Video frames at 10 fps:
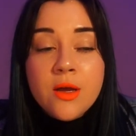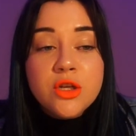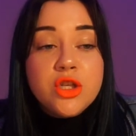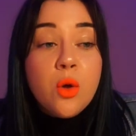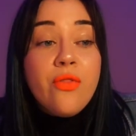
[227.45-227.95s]

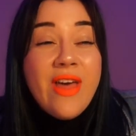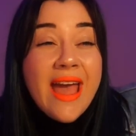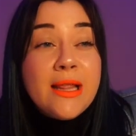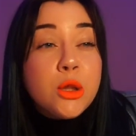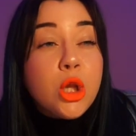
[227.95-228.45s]
So
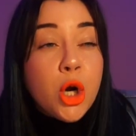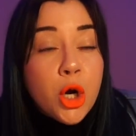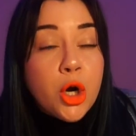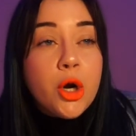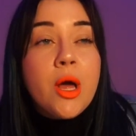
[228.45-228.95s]
they
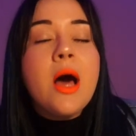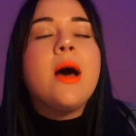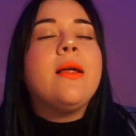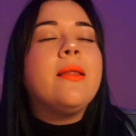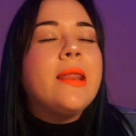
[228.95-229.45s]
learn
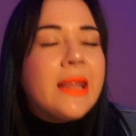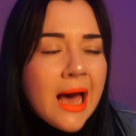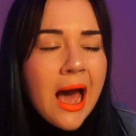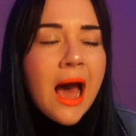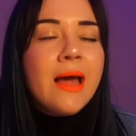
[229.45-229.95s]
a
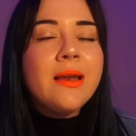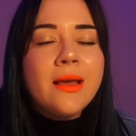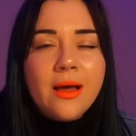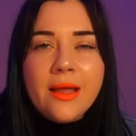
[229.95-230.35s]
lot